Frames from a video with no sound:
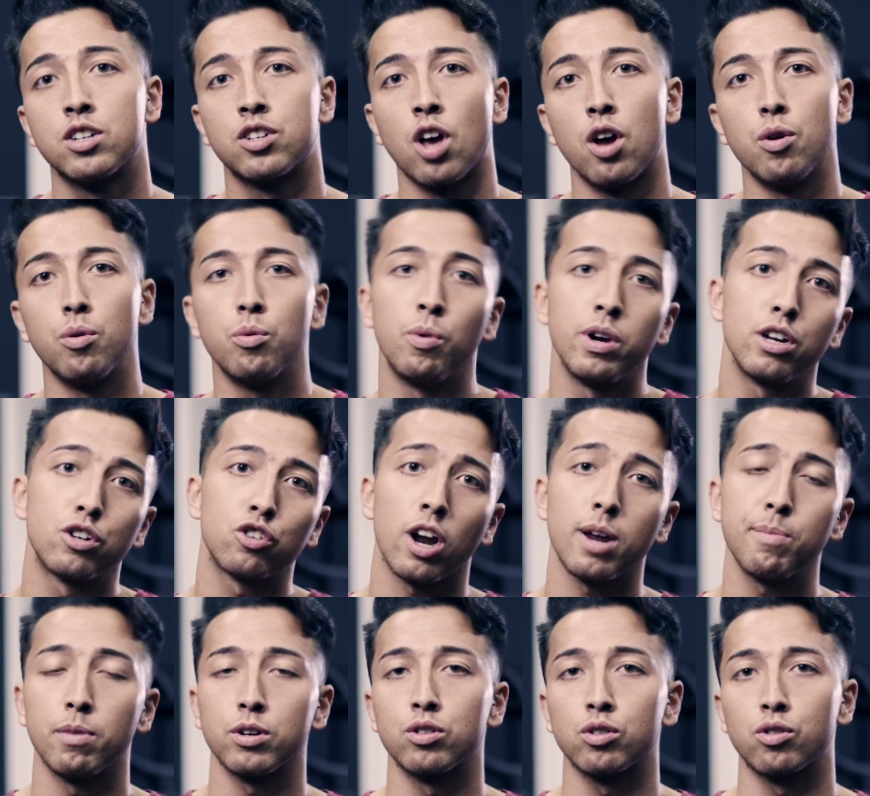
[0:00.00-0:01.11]
So when you
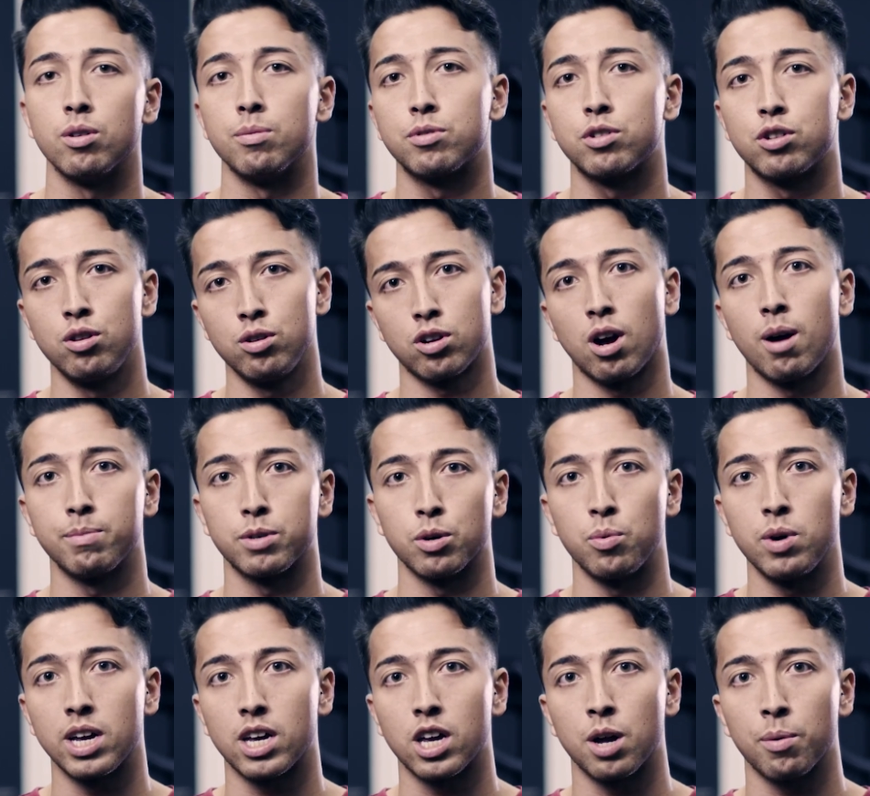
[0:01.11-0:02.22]
train muscle groups 2 times a
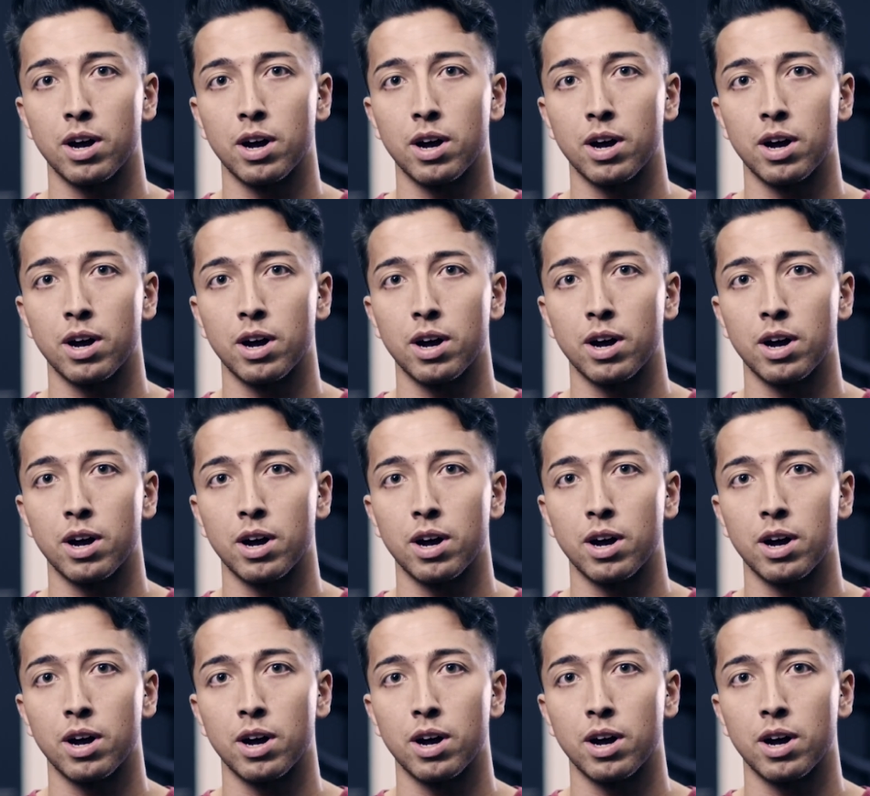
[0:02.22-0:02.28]
week,